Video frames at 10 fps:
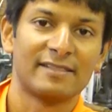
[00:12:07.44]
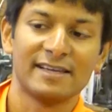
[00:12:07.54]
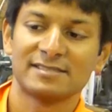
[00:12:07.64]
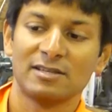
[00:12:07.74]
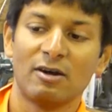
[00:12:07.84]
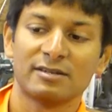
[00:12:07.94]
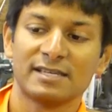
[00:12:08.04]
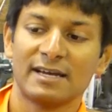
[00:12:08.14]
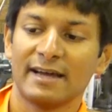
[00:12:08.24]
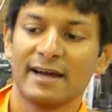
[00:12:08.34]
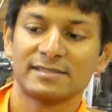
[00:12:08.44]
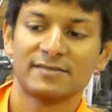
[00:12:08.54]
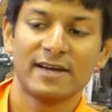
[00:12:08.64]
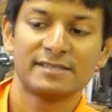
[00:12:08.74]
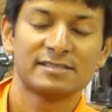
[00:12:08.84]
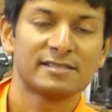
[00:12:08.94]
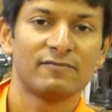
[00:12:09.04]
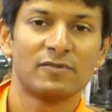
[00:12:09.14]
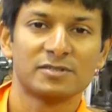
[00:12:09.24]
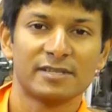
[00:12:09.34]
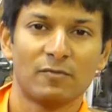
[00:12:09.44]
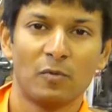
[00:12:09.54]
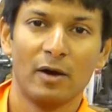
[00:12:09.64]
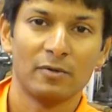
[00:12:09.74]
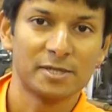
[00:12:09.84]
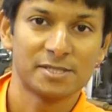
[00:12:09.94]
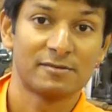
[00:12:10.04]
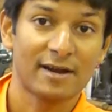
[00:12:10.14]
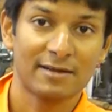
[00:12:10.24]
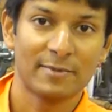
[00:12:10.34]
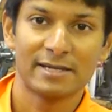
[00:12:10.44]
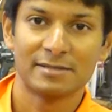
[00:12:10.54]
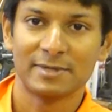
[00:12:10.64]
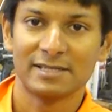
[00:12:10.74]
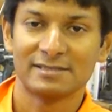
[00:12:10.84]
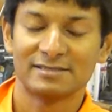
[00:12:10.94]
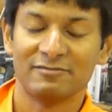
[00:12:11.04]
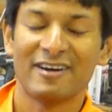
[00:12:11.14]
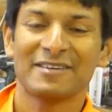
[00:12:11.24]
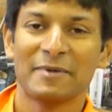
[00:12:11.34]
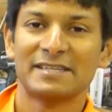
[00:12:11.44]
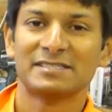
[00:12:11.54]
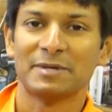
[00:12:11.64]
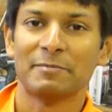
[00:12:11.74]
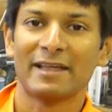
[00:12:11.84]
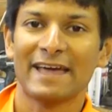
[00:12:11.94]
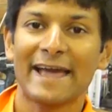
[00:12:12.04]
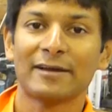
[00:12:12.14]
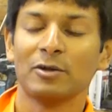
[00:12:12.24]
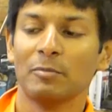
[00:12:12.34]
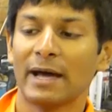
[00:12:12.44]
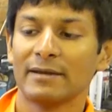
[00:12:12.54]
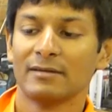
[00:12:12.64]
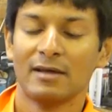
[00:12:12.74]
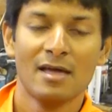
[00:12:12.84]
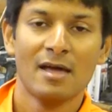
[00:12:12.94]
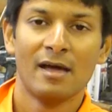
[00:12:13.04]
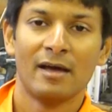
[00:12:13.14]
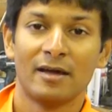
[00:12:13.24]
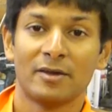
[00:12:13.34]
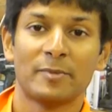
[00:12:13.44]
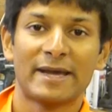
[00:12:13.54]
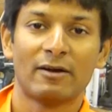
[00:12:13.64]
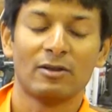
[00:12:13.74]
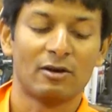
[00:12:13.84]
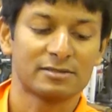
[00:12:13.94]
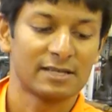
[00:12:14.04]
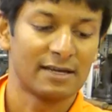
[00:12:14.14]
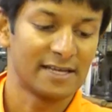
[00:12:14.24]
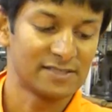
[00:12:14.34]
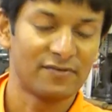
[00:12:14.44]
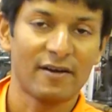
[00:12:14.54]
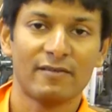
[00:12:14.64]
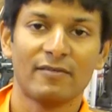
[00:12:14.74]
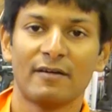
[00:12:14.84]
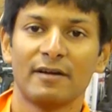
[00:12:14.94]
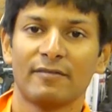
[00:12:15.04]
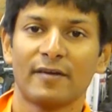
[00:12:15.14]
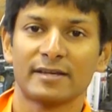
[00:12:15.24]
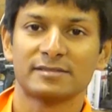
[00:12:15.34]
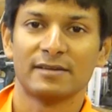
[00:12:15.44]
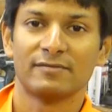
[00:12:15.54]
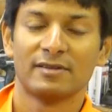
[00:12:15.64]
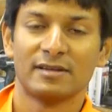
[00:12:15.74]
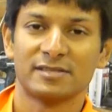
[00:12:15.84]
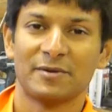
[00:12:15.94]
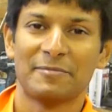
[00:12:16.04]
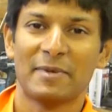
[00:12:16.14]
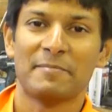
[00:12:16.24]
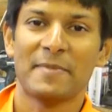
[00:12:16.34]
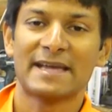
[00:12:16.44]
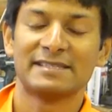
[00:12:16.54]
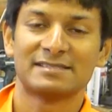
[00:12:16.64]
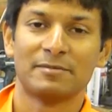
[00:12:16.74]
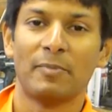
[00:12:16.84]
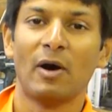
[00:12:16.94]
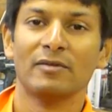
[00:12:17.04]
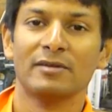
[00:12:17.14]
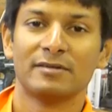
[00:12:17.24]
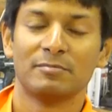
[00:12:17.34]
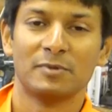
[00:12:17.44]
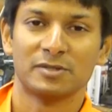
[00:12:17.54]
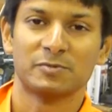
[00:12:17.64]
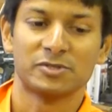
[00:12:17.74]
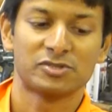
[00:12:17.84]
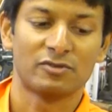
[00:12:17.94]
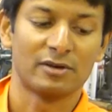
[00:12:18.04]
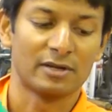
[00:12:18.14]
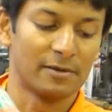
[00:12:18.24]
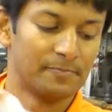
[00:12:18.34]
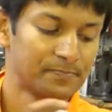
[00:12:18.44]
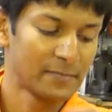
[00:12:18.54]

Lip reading: this Loctite activator 7471, which was recommended to me by the Henkel man, who make Loctite, is very, very effective. So it makes the bond much, much stronger.